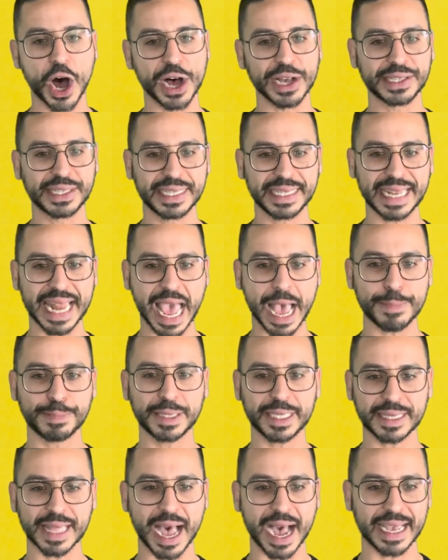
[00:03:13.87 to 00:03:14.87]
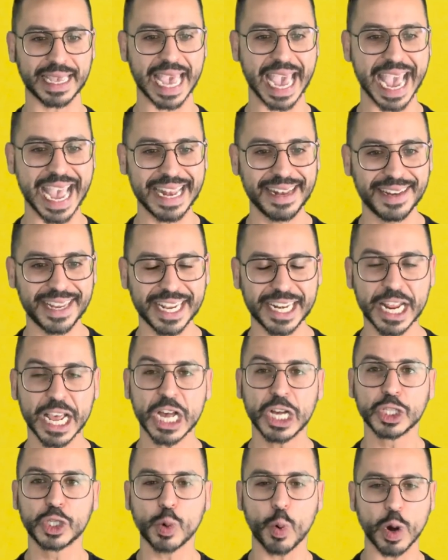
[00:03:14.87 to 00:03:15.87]
Snap stock ended
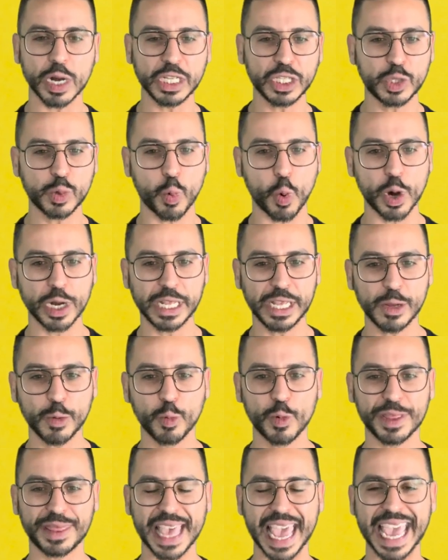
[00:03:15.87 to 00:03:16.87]
2020 with